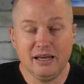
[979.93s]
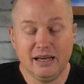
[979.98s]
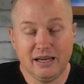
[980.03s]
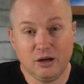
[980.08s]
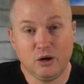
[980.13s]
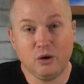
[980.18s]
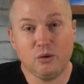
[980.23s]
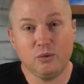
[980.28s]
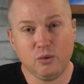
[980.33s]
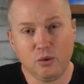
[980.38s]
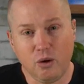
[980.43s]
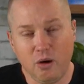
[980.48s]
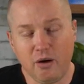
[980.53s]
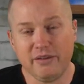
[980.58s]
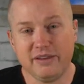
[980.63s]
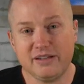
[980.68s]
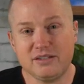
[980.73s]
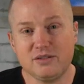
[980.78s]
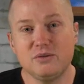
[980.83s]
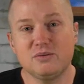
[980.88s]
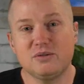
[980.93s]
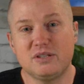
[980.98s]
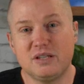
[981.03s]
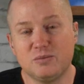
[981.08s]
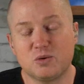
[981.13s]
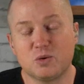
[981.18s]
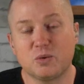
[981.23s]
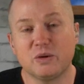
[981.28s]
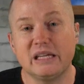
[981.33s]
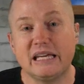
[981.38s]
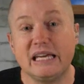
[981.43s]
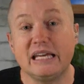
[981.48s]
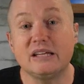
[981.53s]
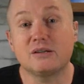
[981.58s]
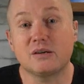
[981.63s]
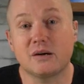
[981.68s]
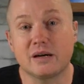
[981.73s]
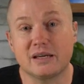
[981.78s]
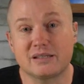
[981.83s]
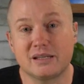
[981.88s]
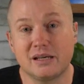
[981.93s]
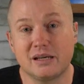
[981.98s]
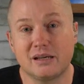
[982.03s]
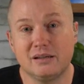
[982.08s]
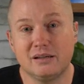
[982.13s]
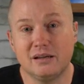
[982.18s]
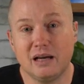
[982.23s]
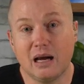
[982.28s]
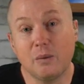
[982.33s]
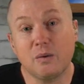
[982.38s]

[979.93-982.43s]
and go, oh, this dude seems really interesting.